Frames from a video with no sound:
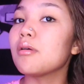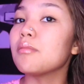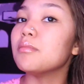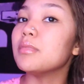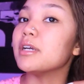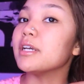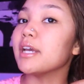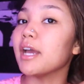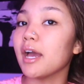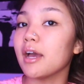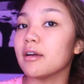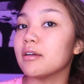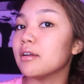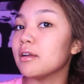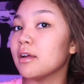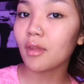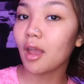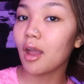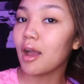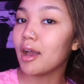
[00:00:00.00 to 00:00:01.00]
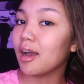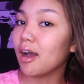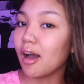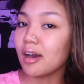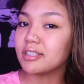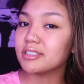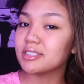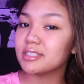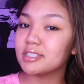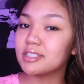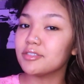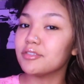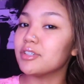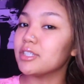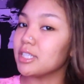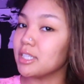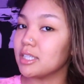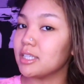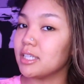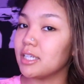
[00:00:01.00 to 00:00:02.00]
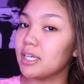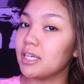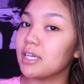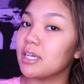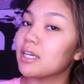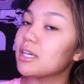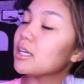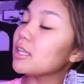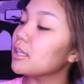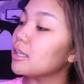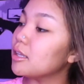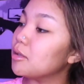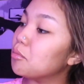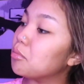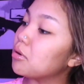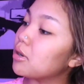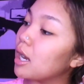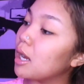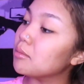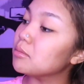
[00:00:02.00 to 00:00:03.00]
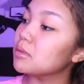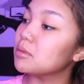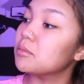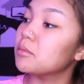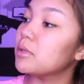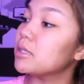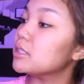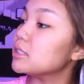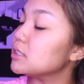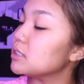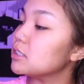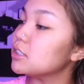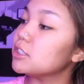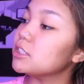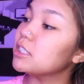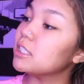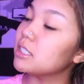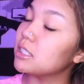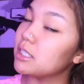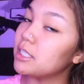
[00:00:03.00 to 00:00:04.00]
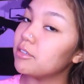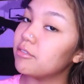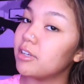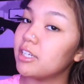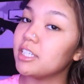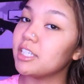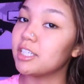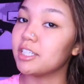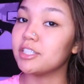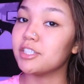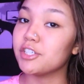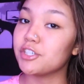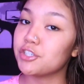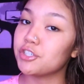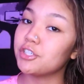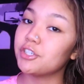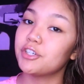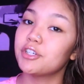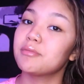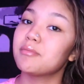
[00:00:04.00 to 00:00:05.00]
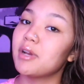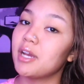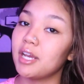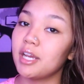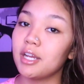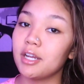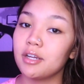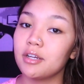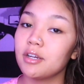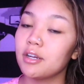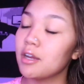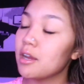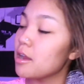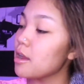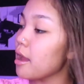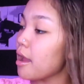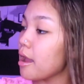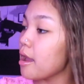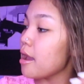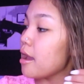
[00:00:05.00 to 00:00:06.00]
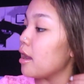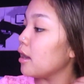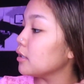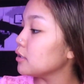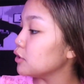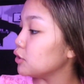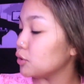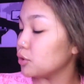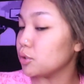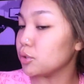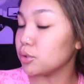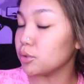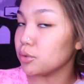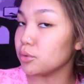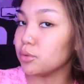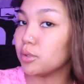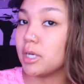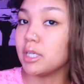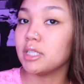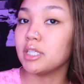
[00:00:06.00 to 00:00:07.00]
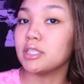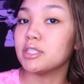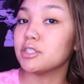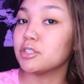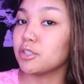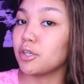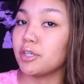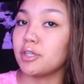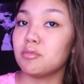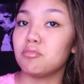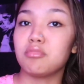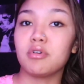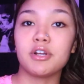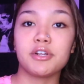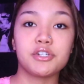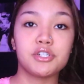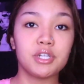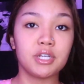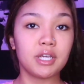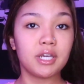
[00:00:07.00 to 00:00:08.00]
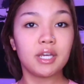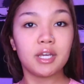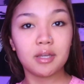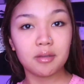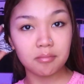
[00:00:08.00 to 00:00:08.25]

But yeah, I honestly really think the problem was she didn't leave any conditioner in my hair and then started brushing it